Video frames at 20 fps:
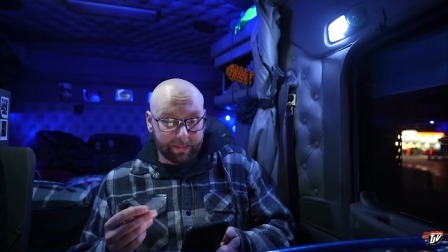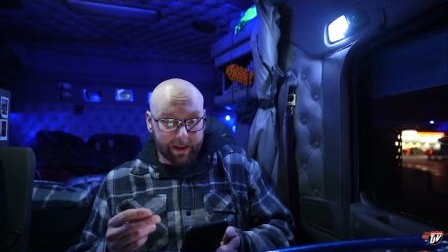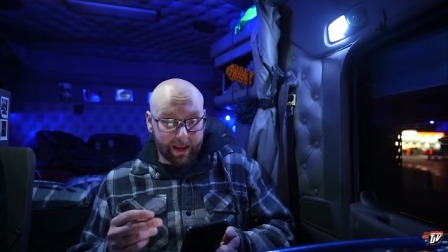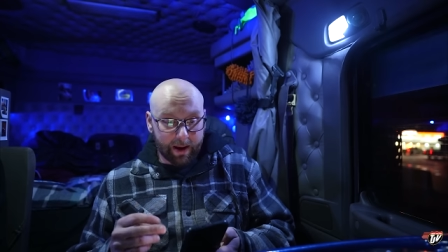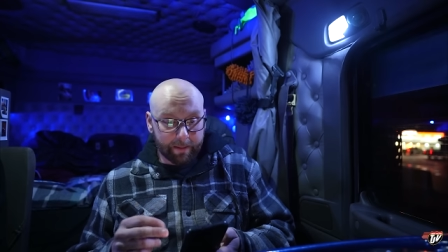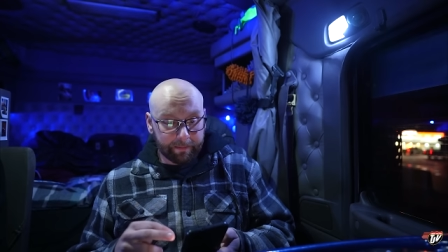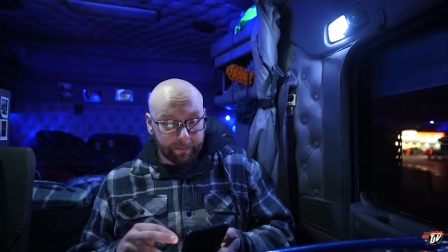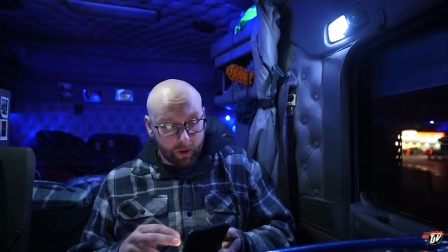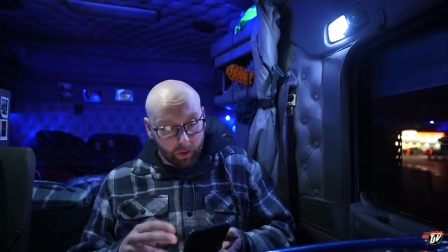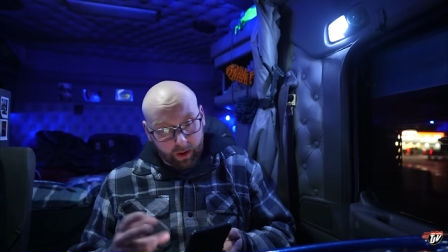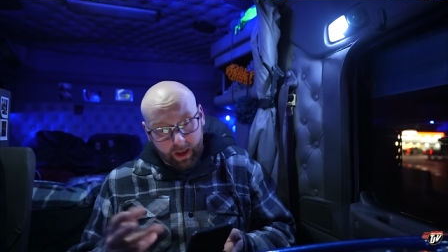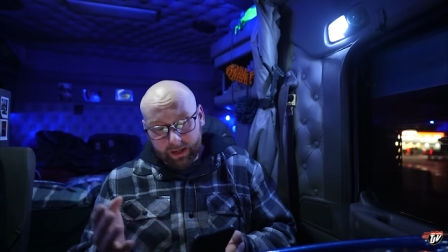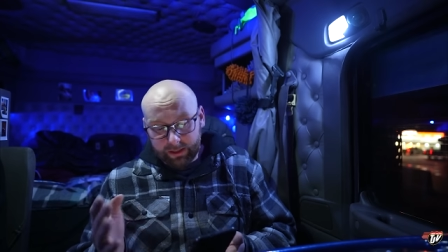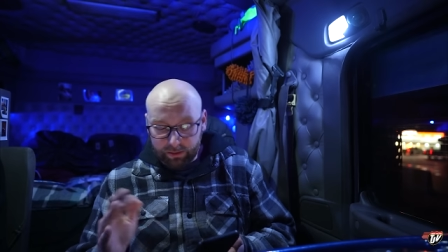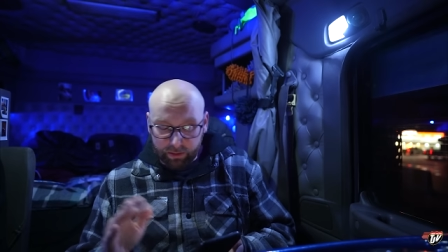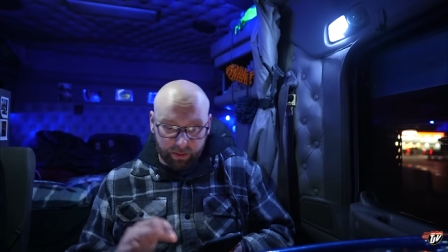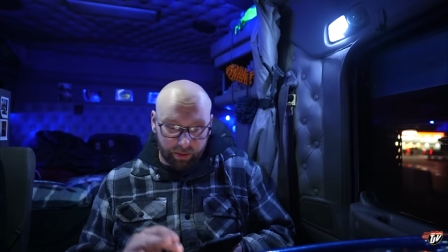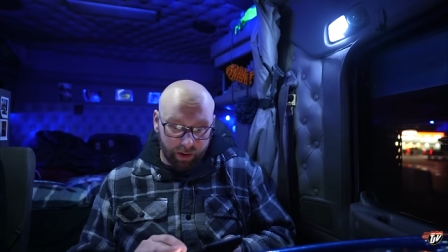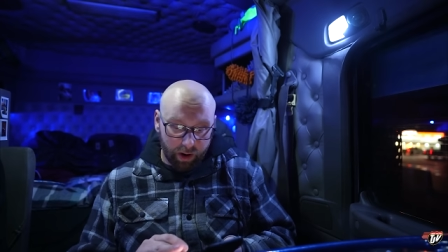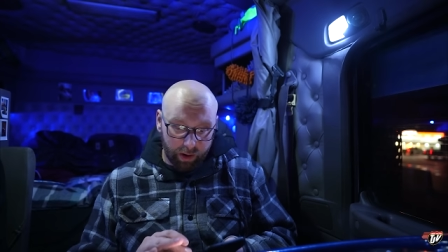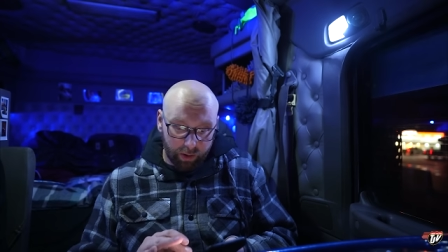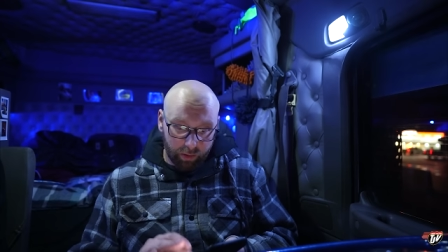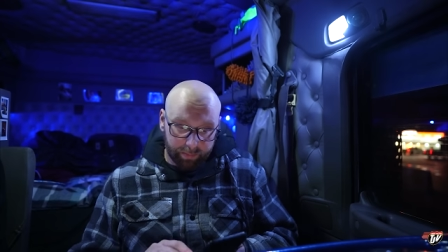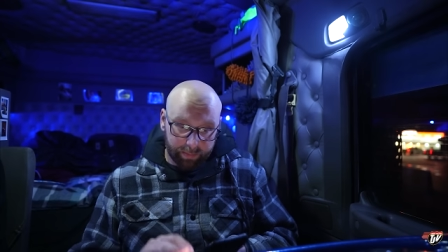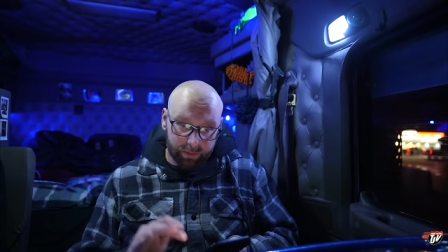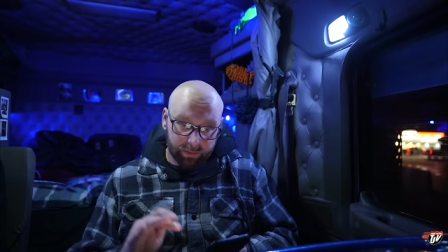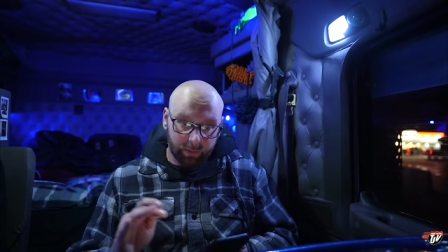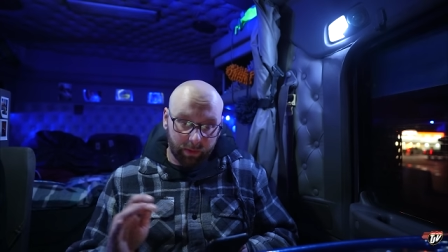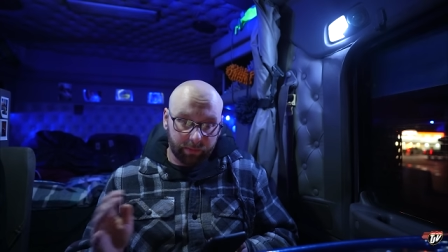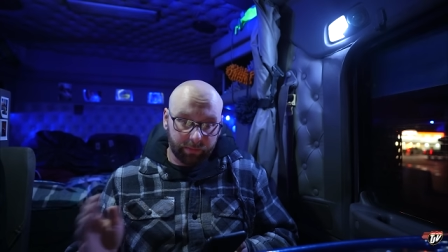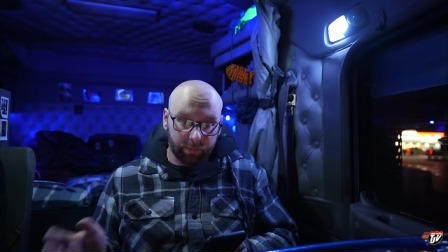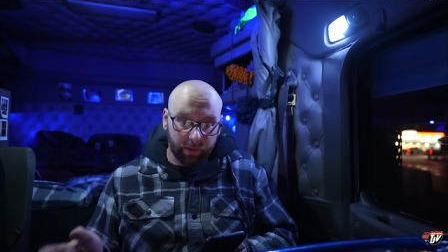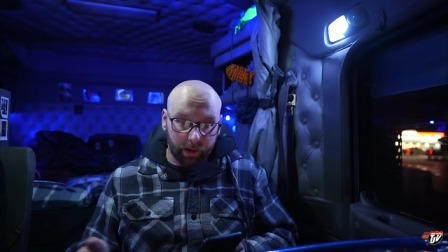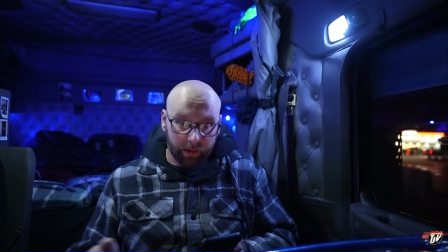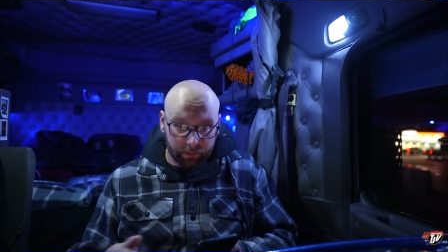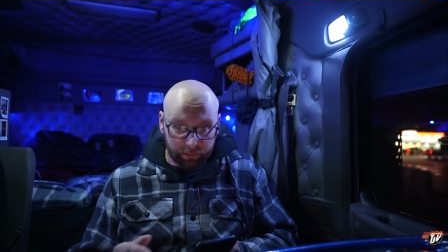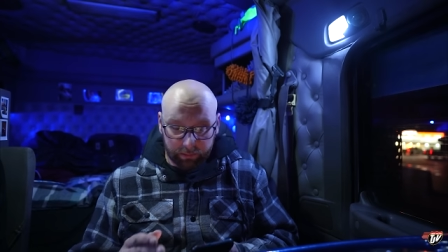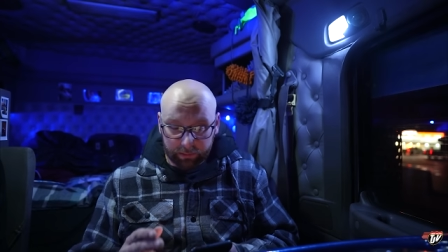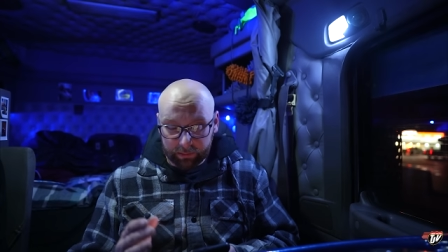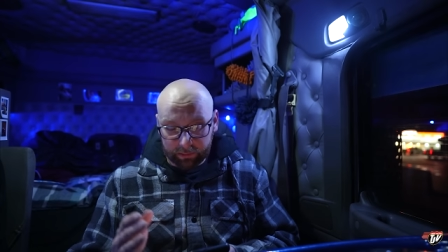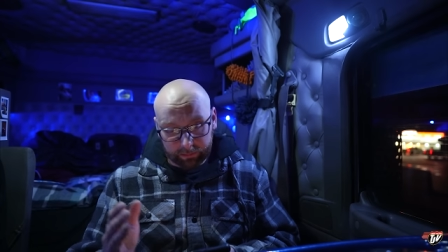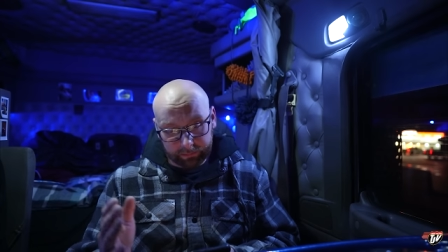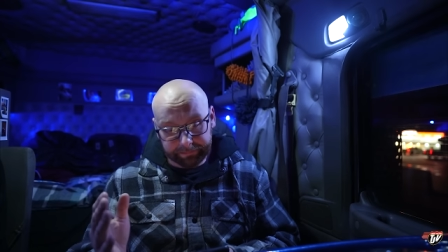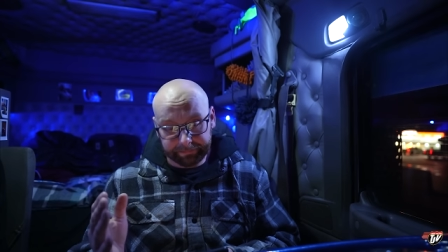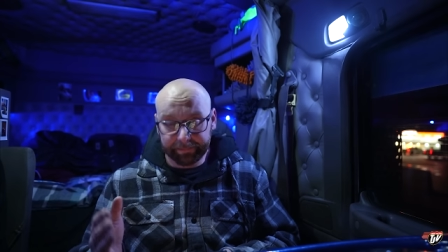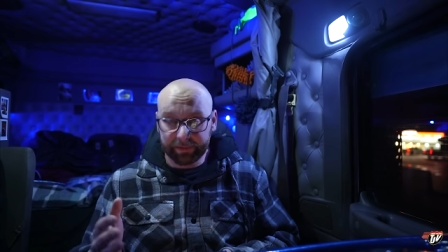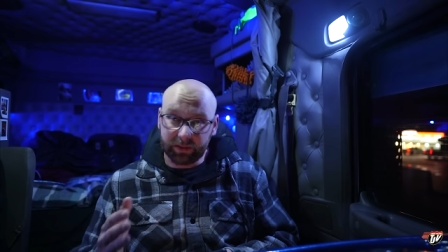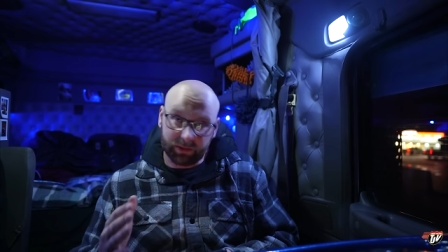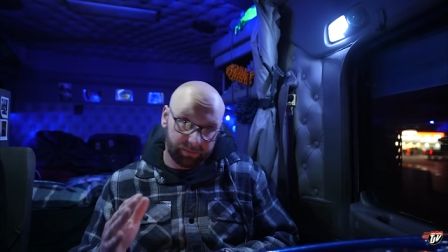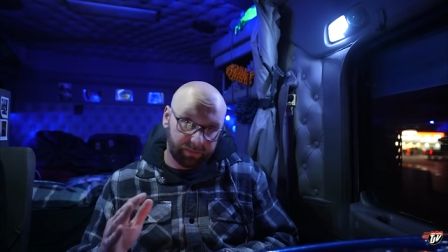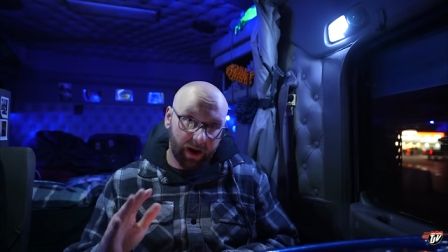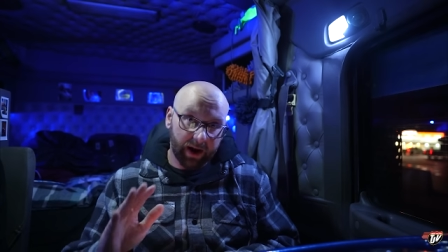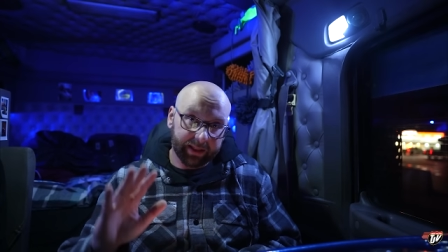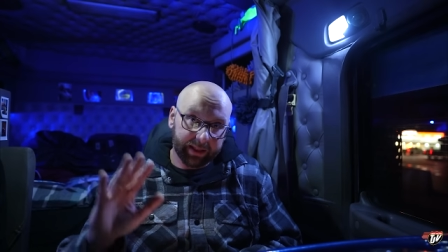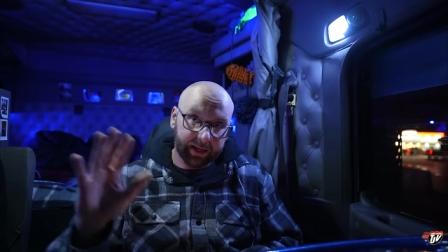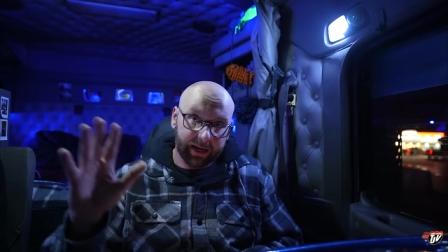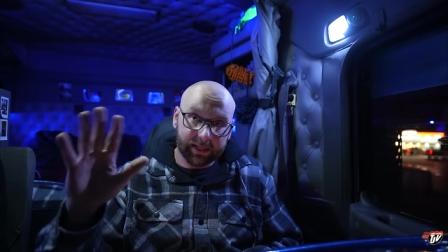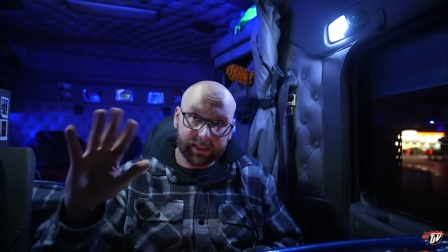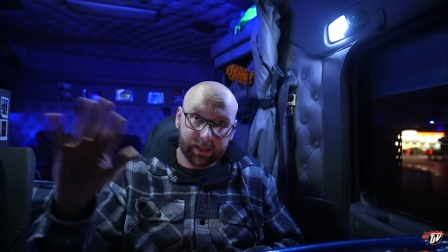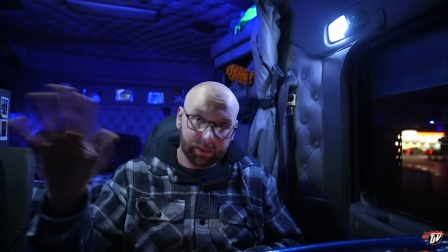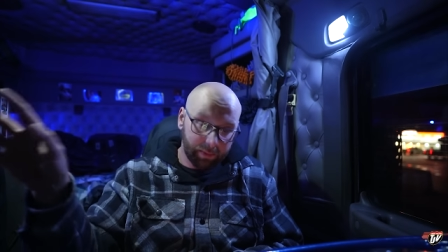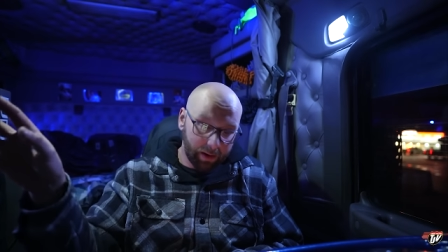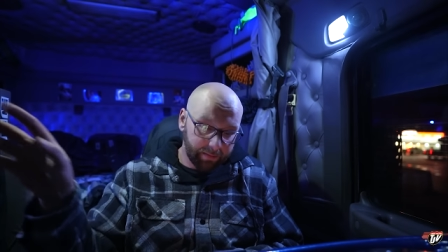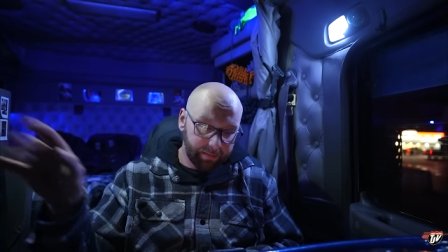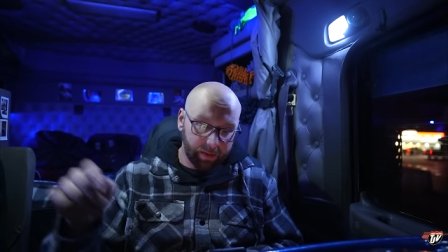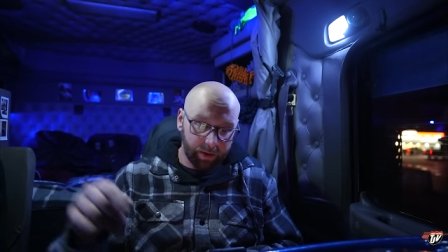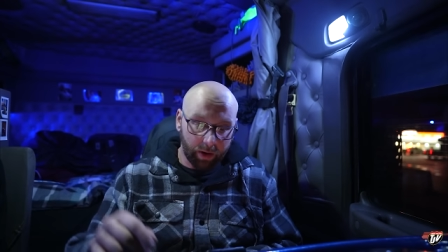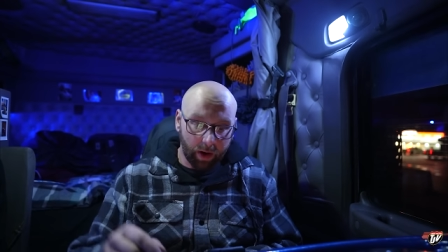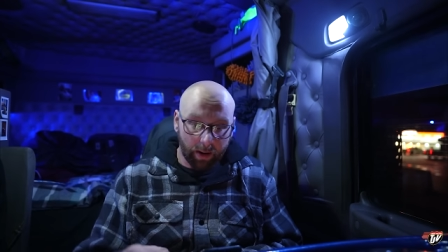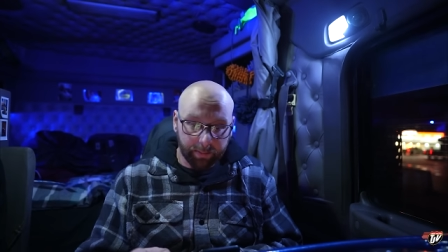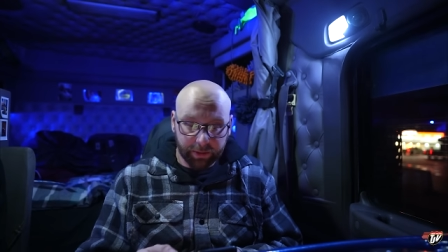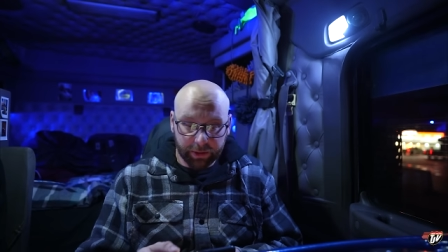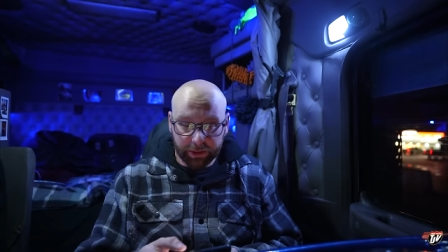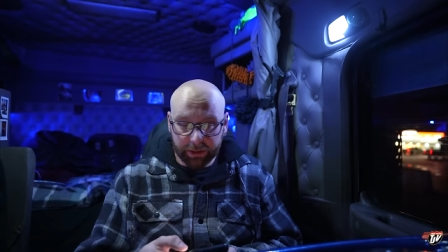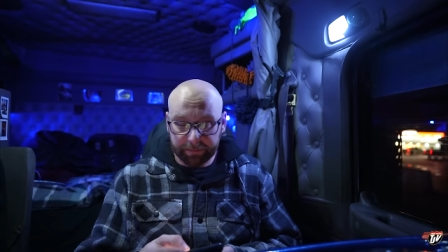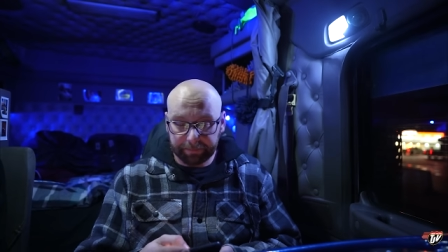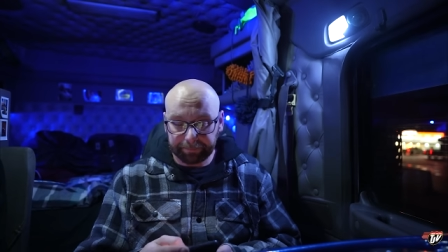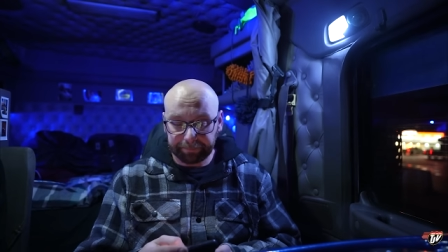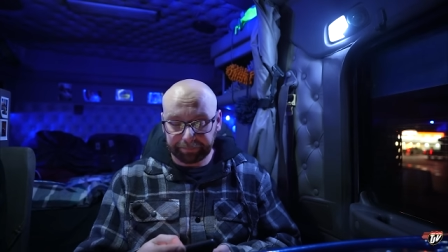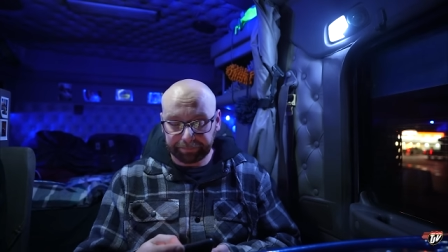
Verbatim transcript: P M Okay, so they're not open twenty-four hours. It's fine. Like I said, we have other options.